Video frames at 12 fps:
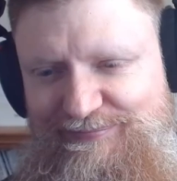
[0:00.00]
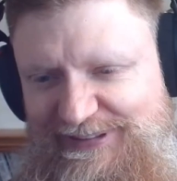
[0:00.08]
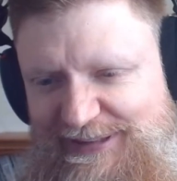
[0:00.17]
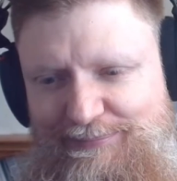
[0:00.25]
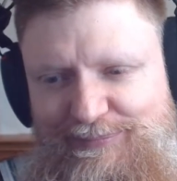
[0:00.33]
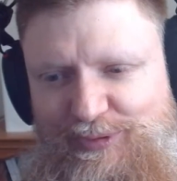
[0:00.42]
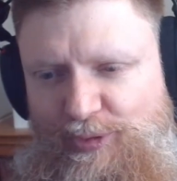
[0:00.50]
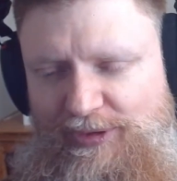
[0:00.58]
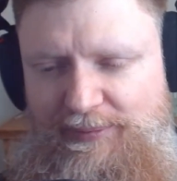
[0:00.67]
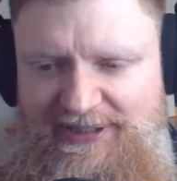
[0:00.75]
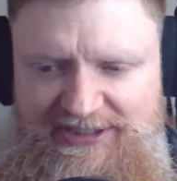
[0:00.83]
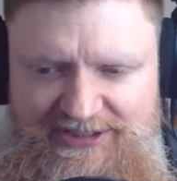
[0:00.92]
yep totally
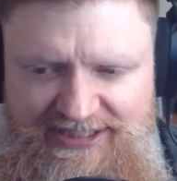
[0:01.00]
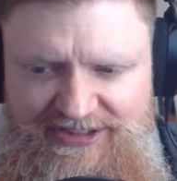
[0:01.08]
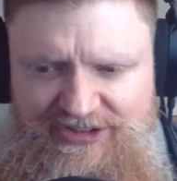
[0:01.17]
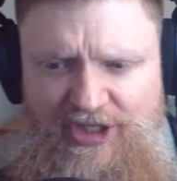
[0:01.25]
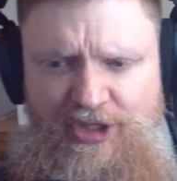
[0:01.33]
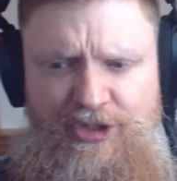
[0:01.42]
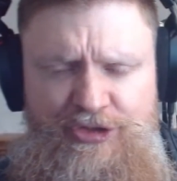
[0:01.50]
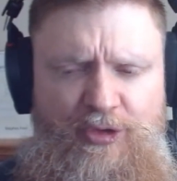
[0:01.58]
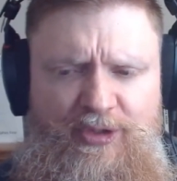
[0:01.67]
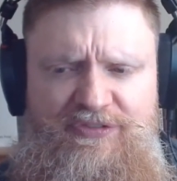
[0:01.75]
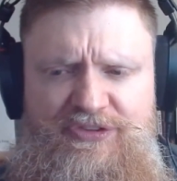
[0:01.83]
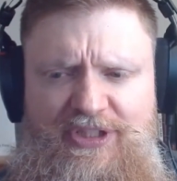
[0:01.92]
makes sense so
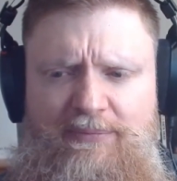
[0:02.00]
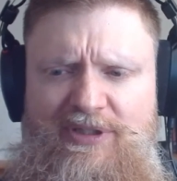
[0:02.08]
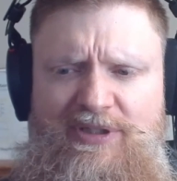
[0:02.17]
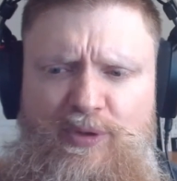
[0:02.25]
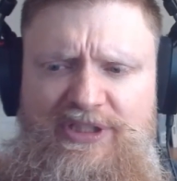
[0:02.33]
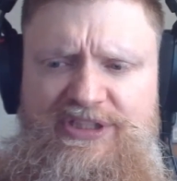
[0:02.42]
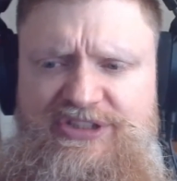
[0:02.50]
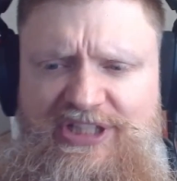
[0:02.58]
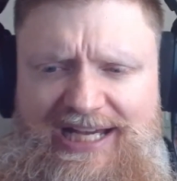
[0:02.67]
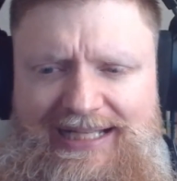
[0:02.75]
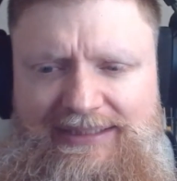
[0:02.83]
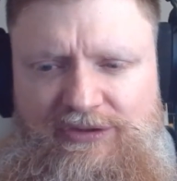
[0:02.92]
if someone was
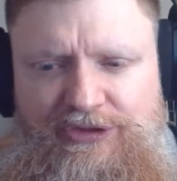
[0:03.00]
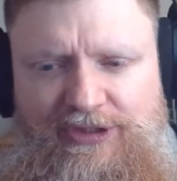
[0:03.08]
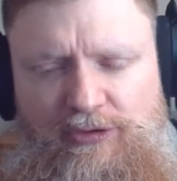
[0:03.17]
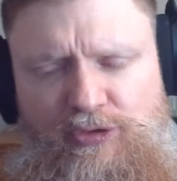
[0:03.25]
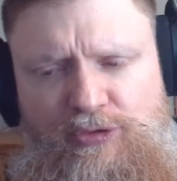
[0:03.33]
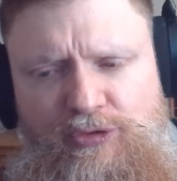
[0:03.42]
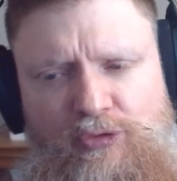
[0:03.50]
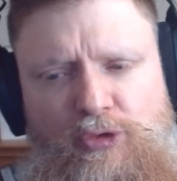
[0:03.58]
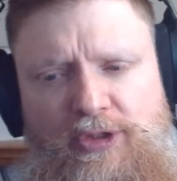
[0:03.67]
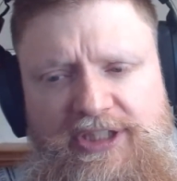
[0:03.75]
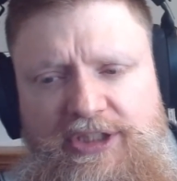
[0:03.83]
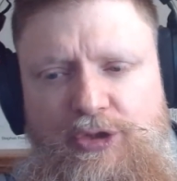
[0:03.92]
uh, you know
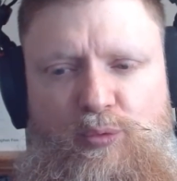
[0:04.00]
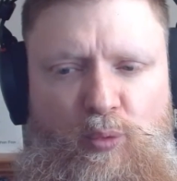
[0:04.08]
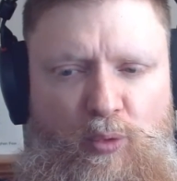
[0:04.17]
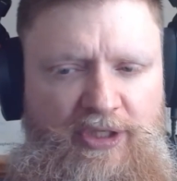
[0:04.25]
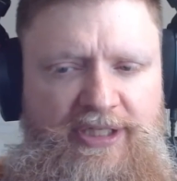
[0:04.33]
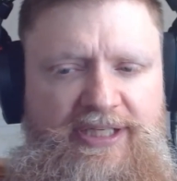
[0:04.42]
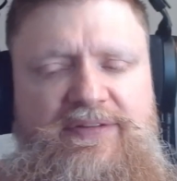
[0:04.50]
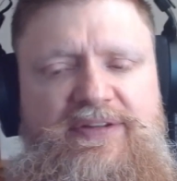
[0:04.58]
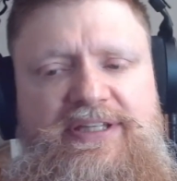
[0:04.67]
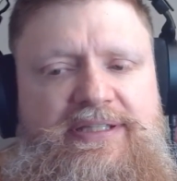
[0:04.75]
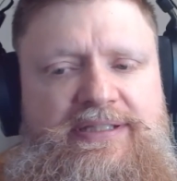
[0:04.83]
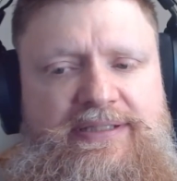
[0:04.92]
looking to work in
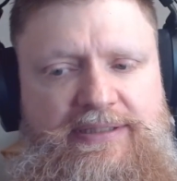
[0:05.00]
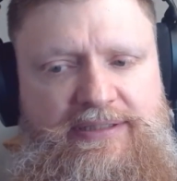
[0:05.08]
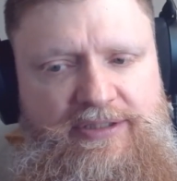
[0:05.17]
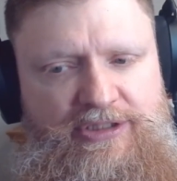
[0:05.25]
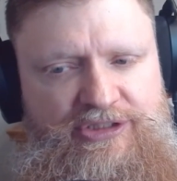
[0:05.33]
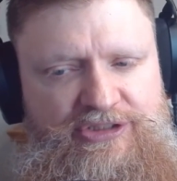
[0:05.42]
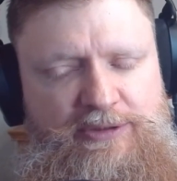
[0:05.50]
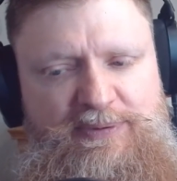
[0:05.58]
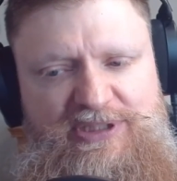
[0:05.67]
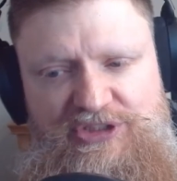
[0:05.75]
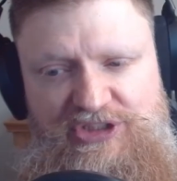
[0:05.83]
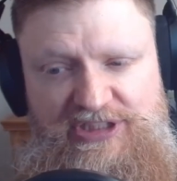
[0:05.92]
the
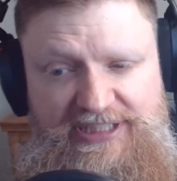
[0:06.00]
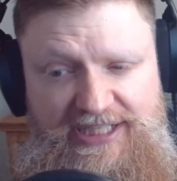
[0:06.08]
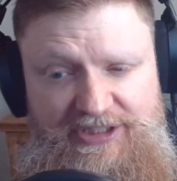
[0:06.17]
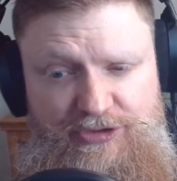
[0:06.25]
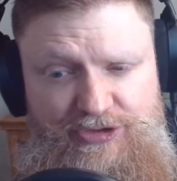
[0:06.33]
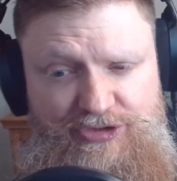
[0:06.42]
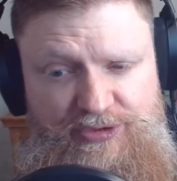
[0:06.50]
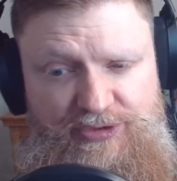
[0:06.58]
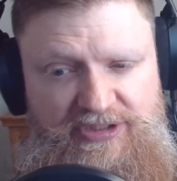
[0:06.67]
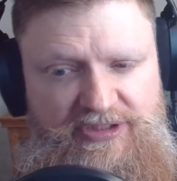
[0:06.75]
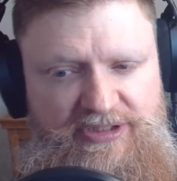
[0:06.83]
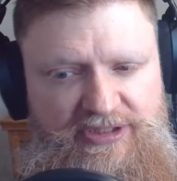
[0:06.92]
CPG
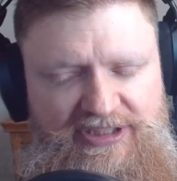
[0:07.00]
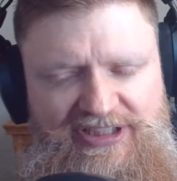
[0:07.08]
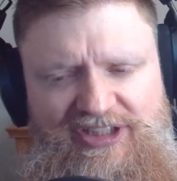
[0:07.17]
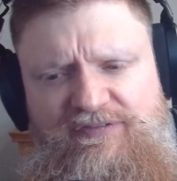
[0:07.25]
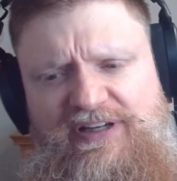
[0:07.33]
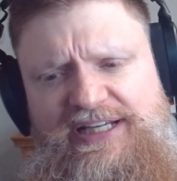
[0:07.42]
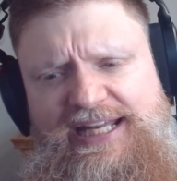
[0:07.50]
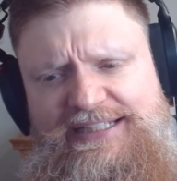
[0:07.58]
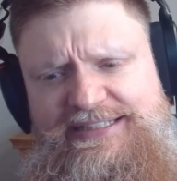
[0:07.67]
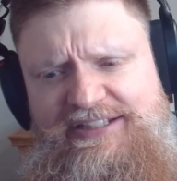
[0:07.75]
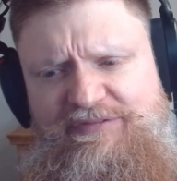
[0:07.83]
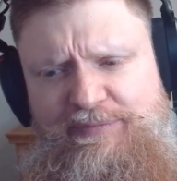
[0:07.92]
industry, you know,
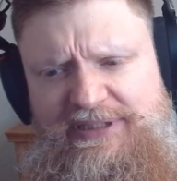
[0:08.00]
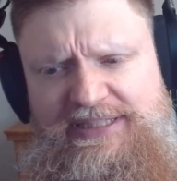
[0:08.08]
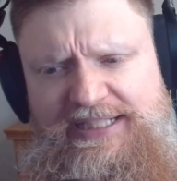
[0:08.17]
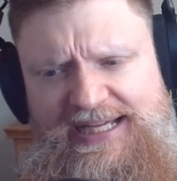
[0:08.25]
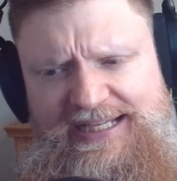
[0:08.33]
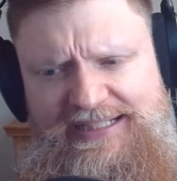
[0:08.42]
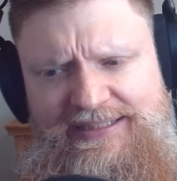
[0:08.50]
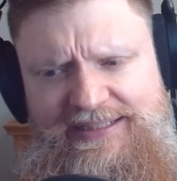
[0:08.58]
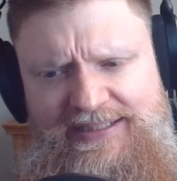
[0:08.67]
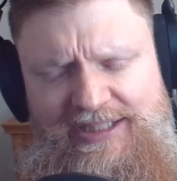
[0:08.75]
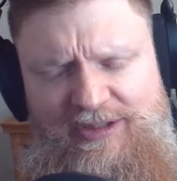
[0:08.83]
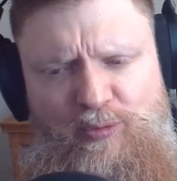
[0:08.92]
finance, FP&A,
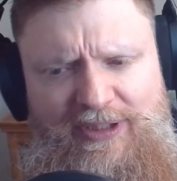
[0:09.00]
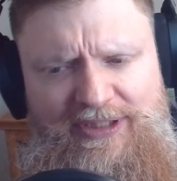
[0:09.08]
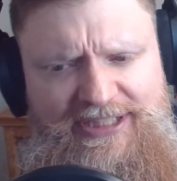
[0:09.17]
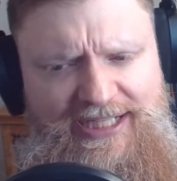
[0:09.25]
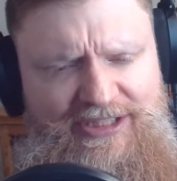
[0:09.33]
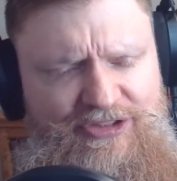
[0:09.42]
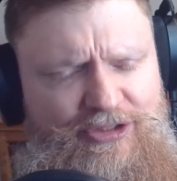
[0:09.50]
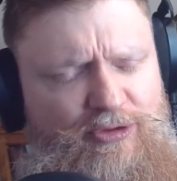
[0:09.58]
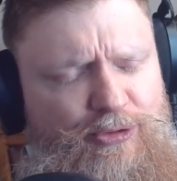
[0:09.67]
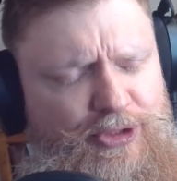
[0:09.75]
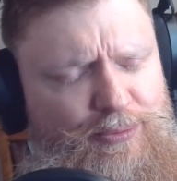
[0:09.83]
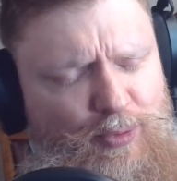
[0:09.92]
and wanted to kind of start
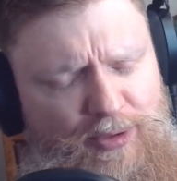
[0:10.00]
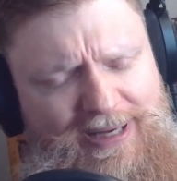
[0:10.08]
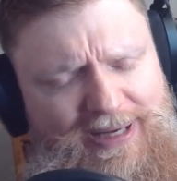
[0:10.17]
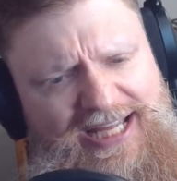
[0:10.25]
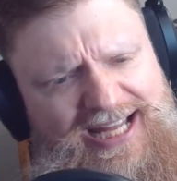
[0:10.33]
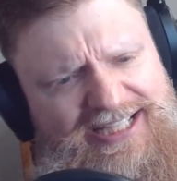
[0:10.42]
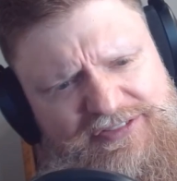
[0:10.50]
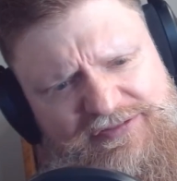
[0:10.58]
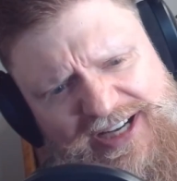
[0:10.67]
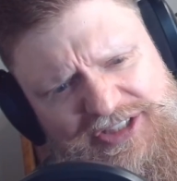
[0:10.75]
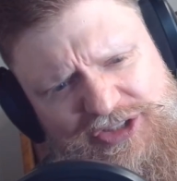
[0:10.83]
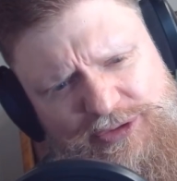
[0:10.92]
learning more about it. Any
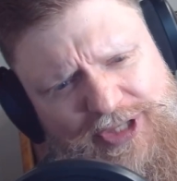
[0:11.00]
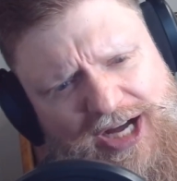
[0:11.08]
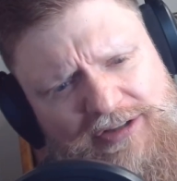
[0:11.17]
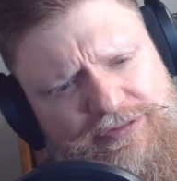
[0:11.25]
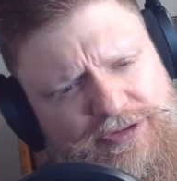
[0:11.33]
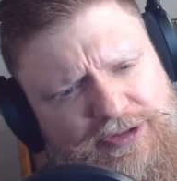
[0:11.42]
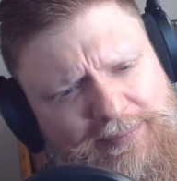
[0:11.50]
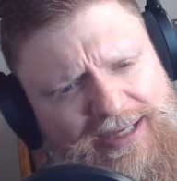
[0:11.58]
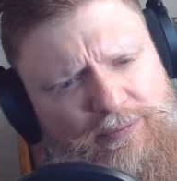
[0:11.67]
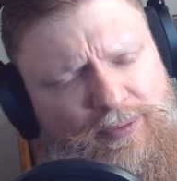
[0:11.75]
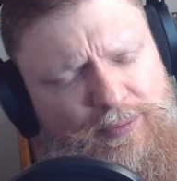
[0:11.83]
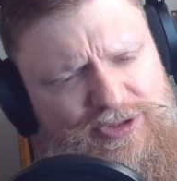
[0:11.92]
advice you'd offer them?
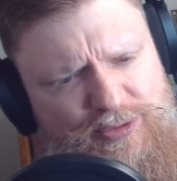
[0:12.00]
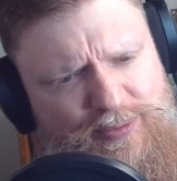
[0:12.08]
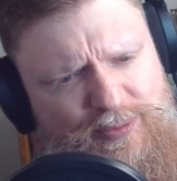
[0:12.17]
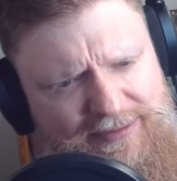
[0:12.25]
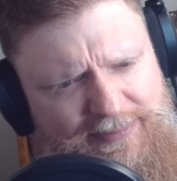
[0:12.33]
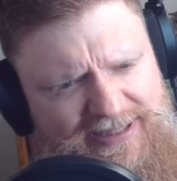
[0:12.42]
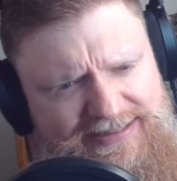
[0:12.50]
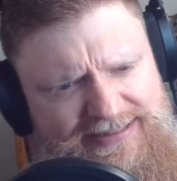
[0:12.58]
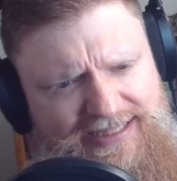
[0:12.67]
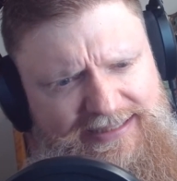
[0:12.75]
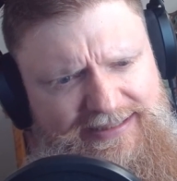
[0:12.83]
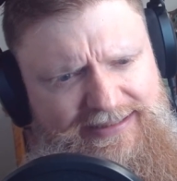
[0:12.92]
What would you recommend as
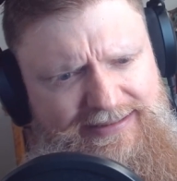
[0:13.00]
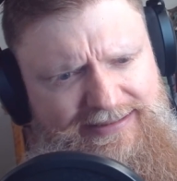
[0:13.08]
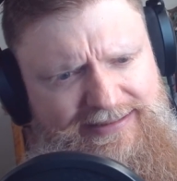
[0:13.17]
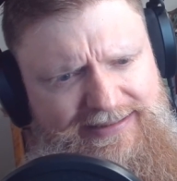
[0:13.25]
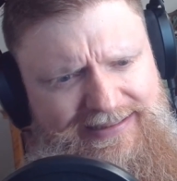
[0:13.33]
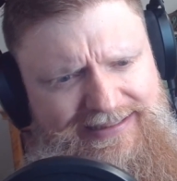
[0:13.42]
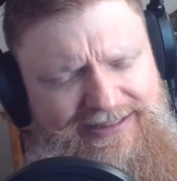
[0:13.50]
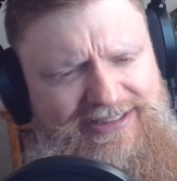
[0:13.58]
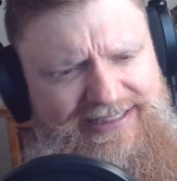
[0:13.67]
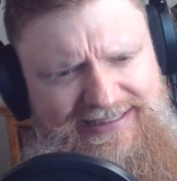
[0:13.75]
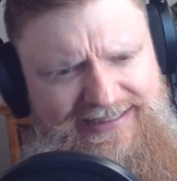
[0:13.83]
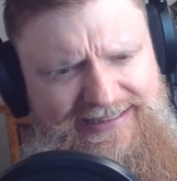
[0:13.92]
kind of you know, the
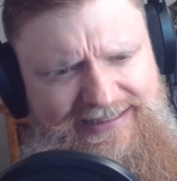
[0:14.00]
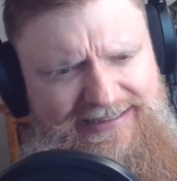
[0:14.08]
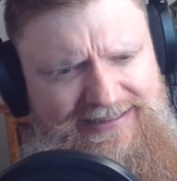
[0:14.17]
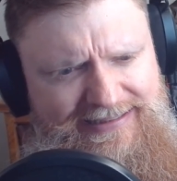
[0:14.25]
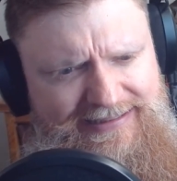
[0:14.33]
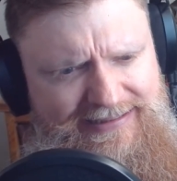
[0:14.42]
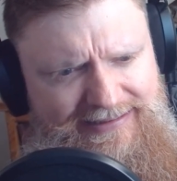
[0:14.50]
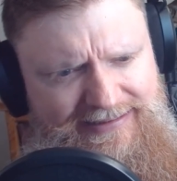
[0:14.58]
key